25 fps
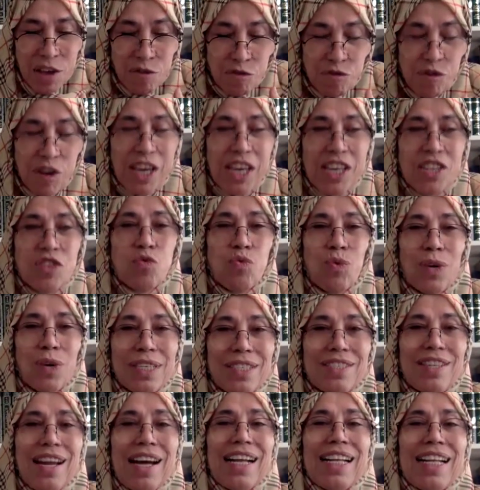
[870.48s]
faith
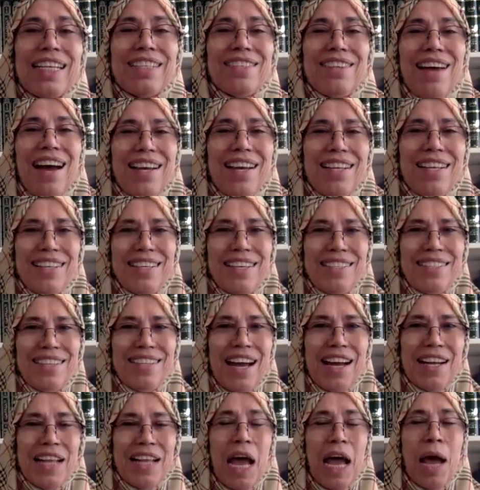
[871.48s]
was not reside in his
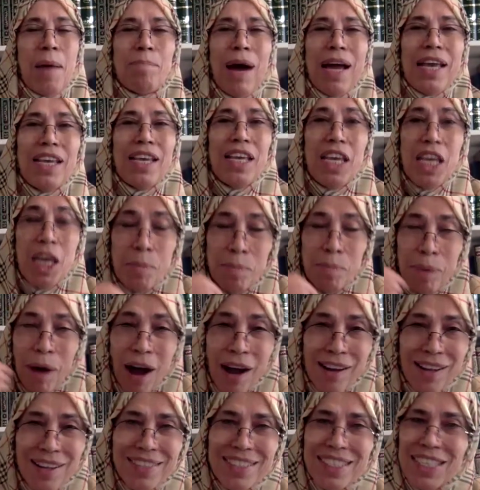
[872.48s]
heart. By
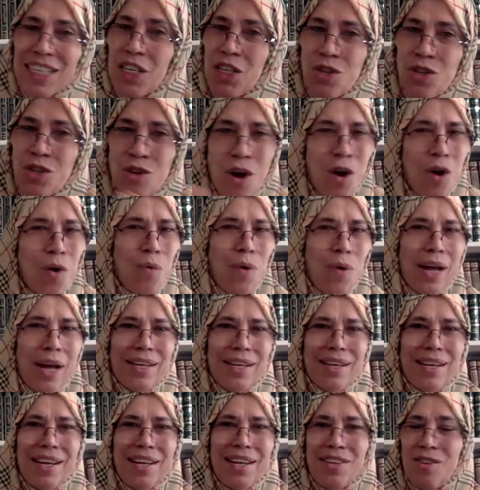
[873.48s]
hypocrisy, no
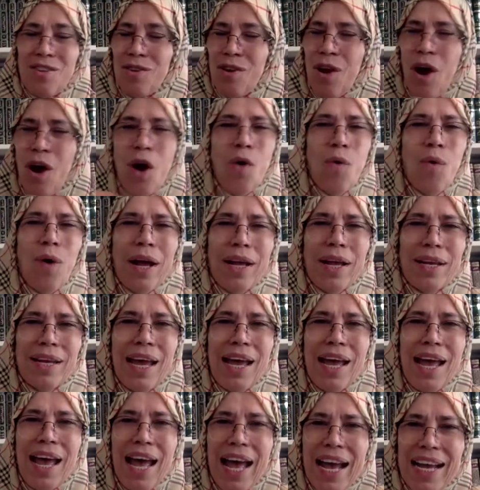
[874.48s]
one no one
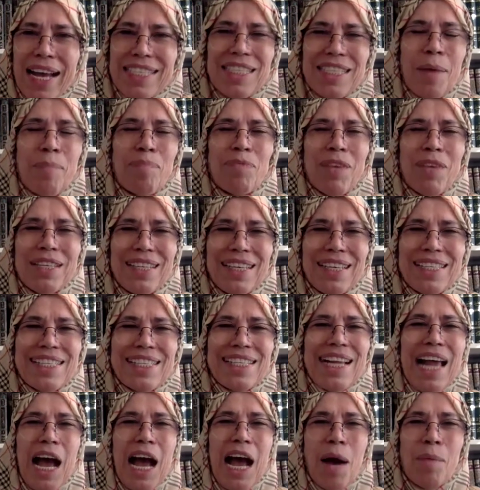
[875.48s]
accepted
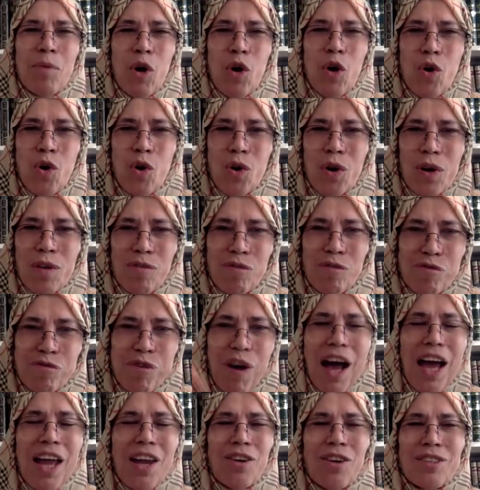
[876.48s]
Islam or
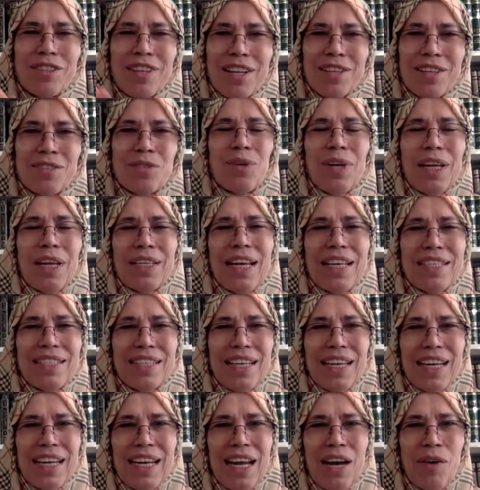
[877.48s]
followed Rasulullah
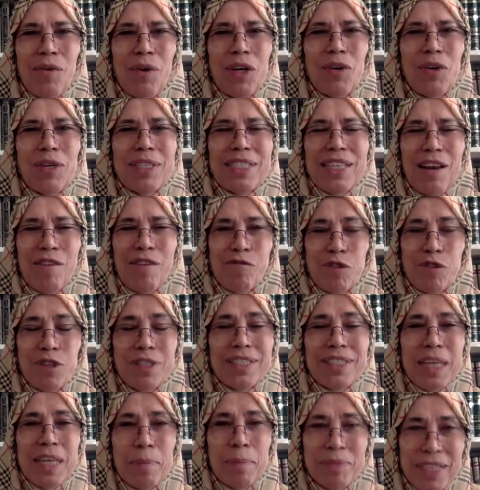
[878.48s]
sallallahu alaihi wasallam
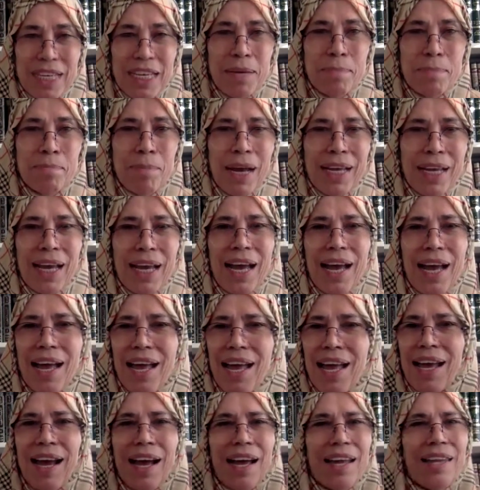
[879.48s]
footsteps in Mecca
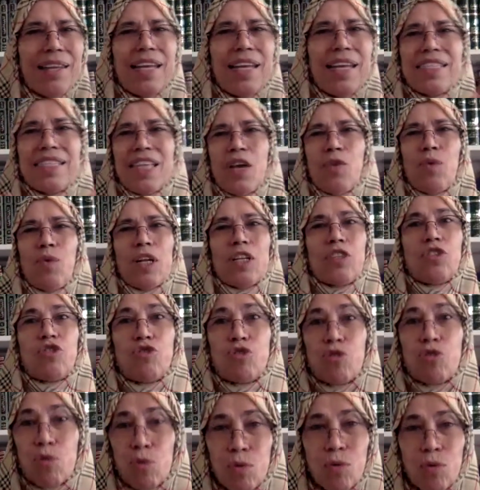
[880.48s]
unless they were
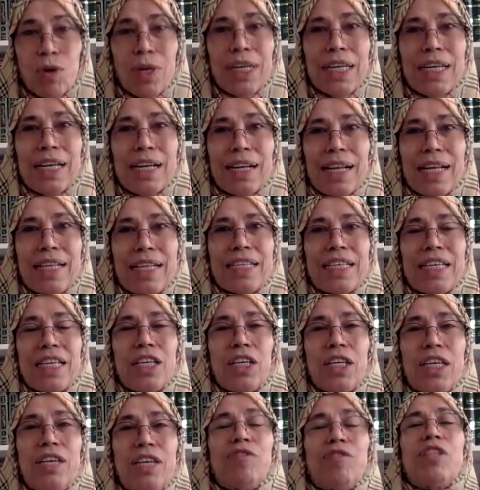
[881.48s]
truly
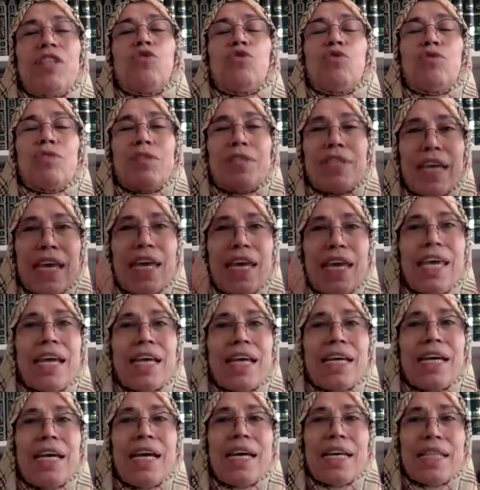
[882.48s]
ready even to
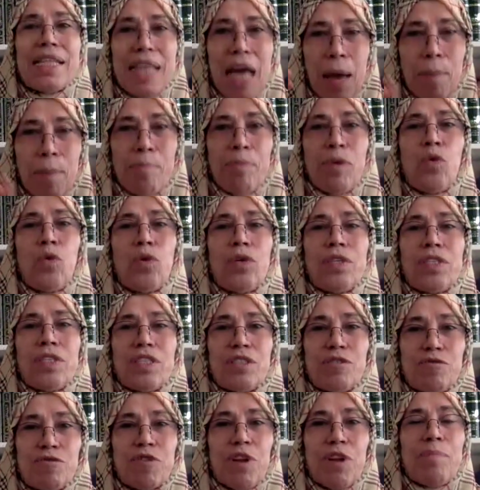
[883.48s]
take the
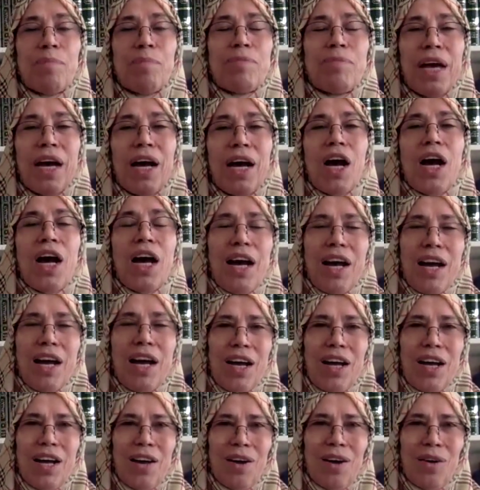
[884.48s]
abuse from the
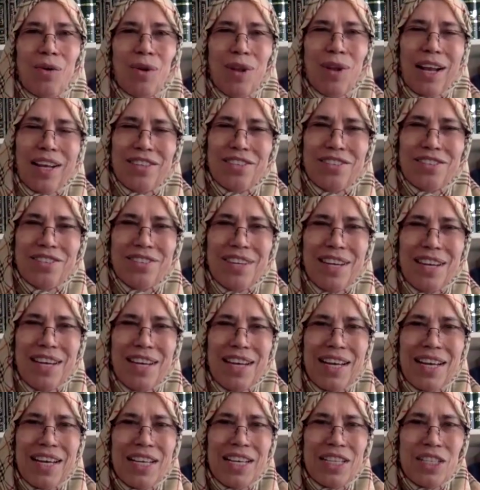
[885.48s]
uh, Quraysh.
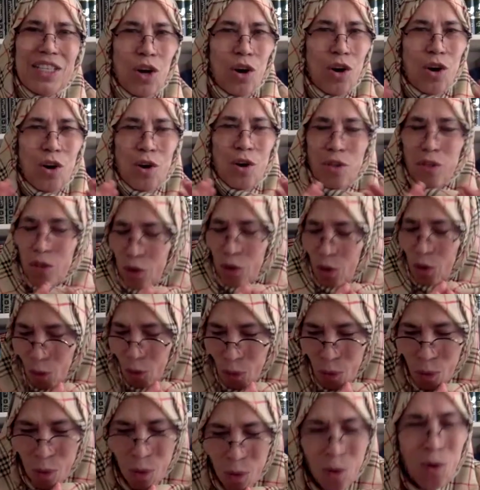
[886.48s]
So
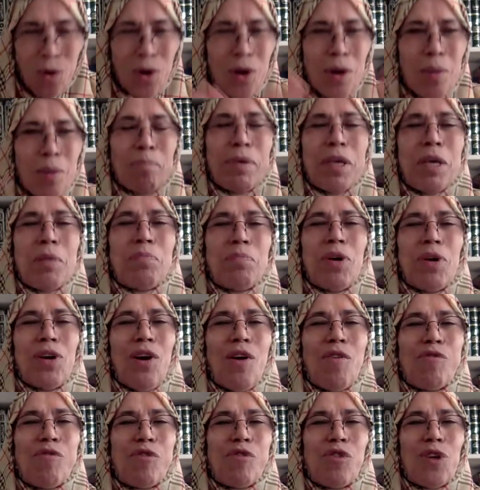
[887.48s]
all people
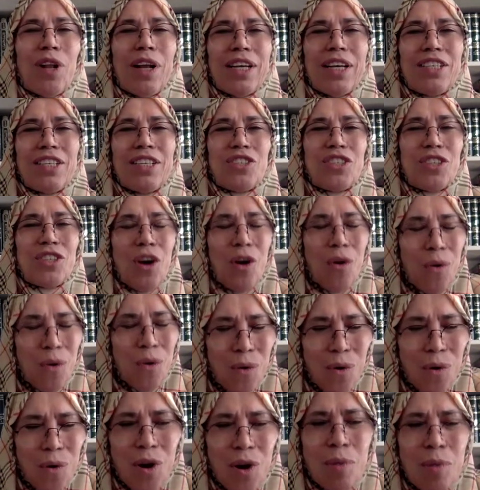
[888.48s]
of Quraysh,
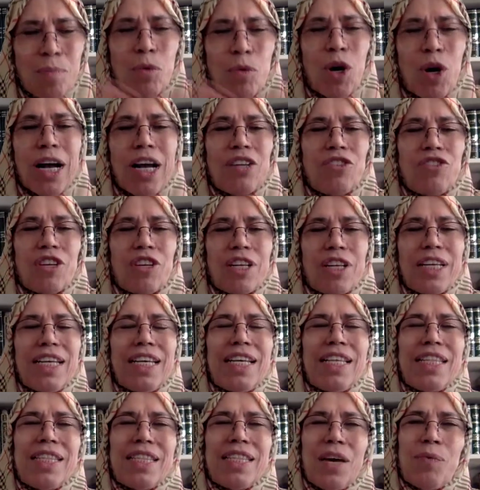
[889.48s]
all
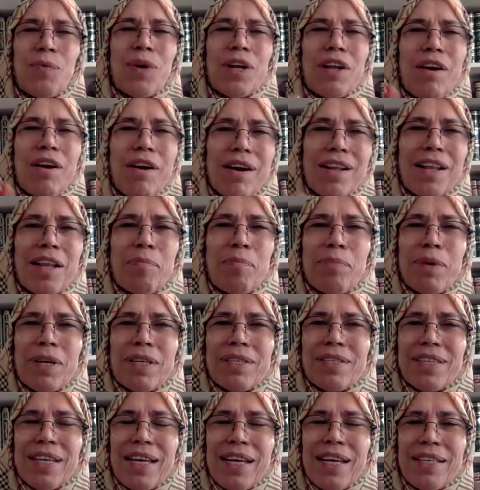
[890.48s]
Muhajirin, they were
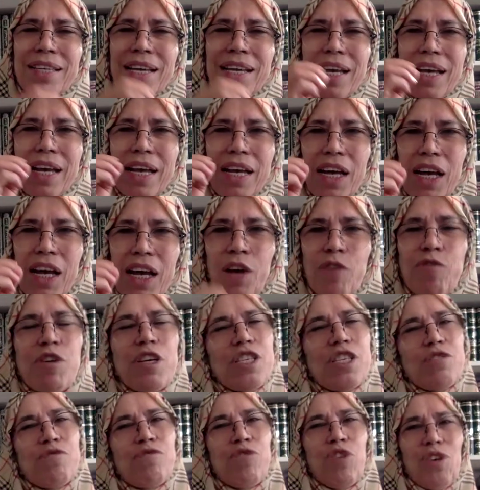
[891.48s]
100% uh,
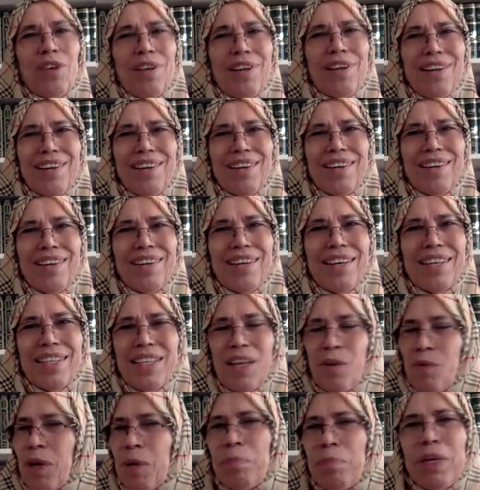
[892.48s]
faithful.
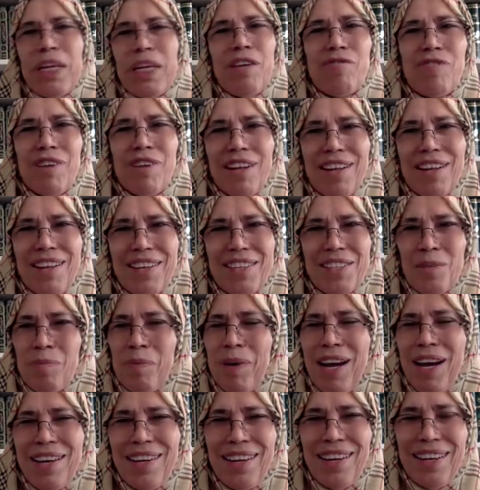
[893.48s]
They were believer,
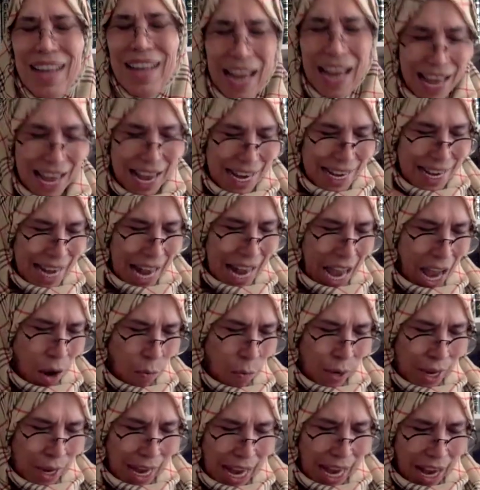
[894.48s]
subhanAllah.
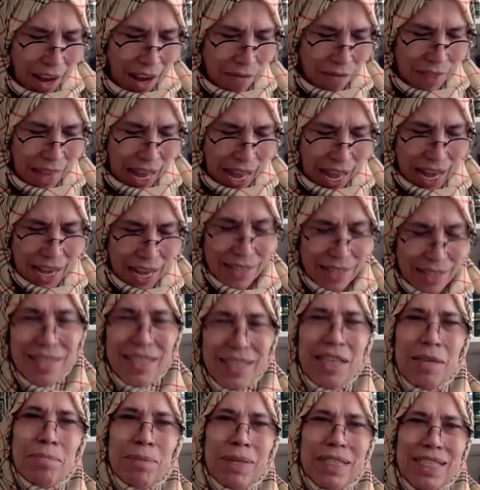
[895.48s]
Now we have that
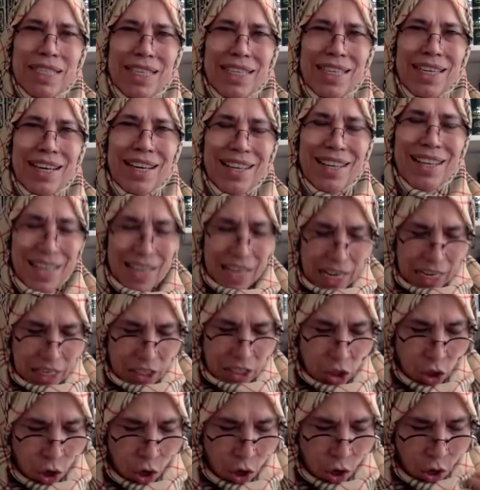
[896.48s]
in Medina.
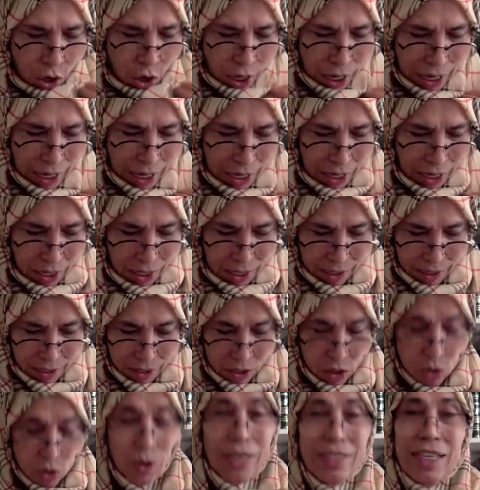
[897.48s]
So uh,
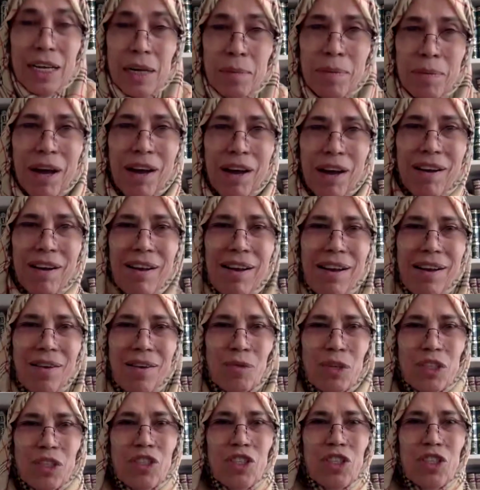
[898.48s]
Surah Al-Baqarah,
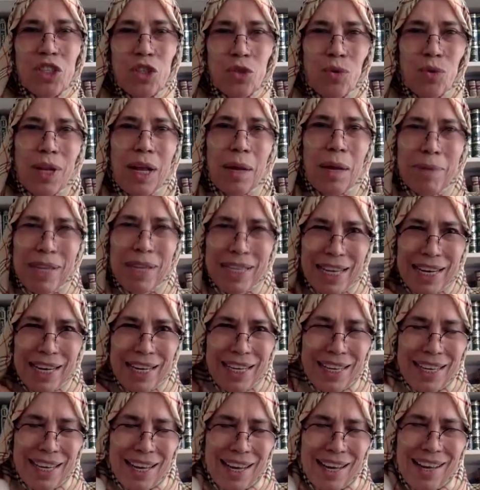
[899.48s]
which is Surah
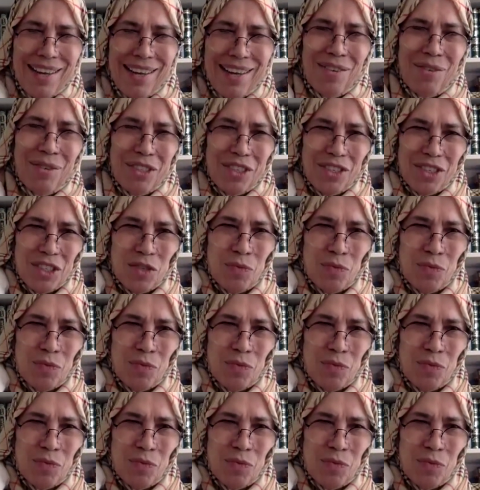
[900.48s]
Madaniyah, which